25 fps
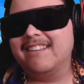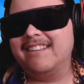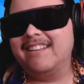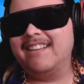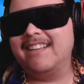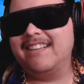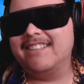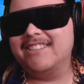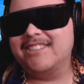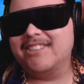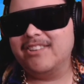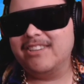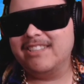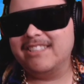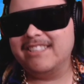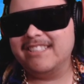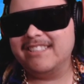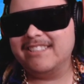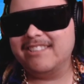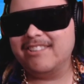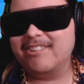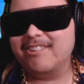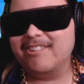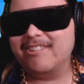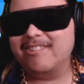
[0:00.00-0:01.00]
And so I
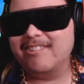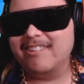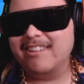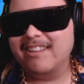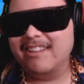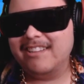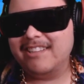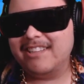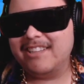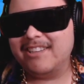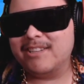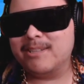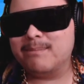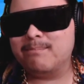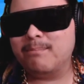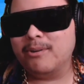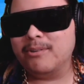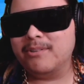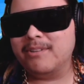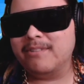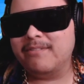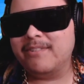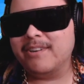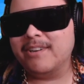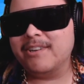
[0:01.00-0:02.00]
did go get us
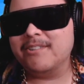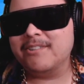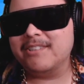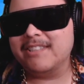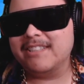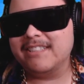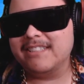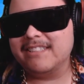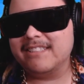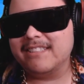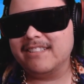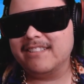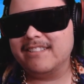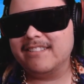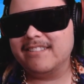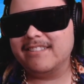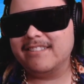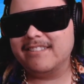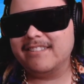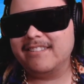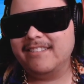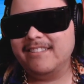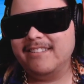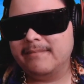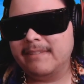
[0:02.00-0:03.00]
both a funnel cake.
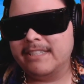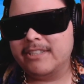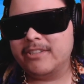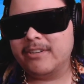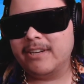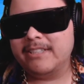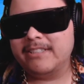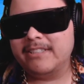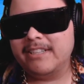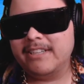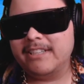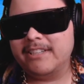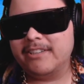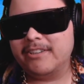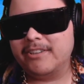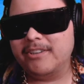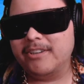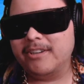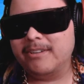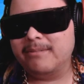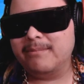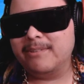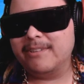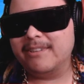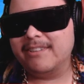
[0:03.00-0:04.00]
I tried getting her
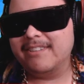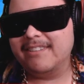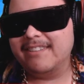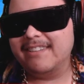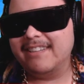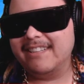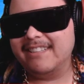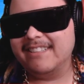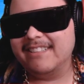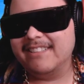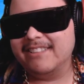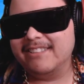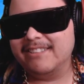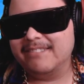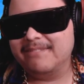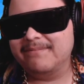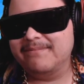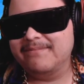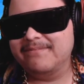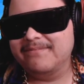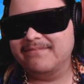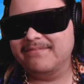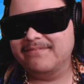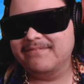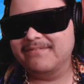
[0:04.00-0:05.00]
number, and
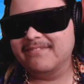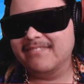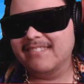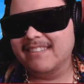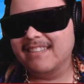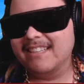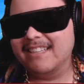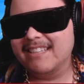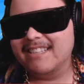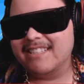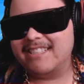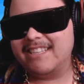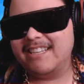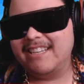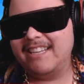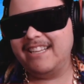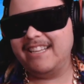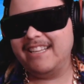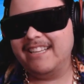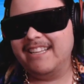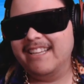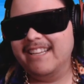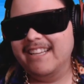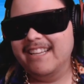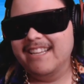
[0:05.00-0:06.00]

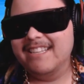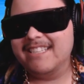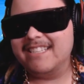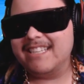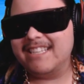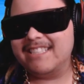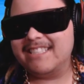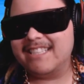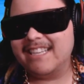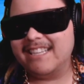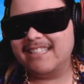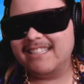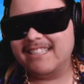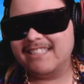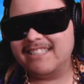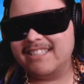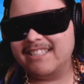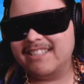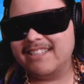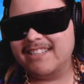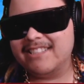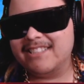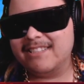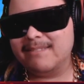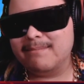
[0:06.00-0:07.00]
she said that she
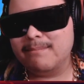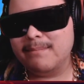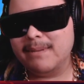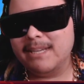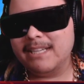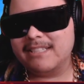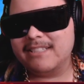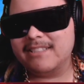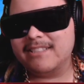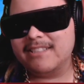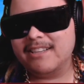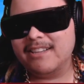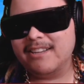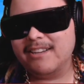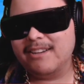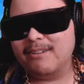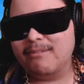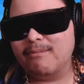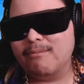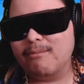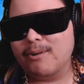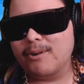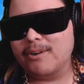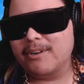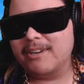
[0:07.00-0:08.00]
doesn't mix
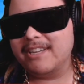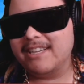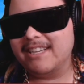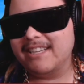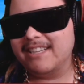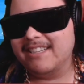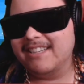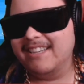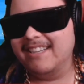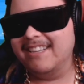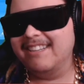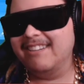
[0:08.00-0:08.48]
work and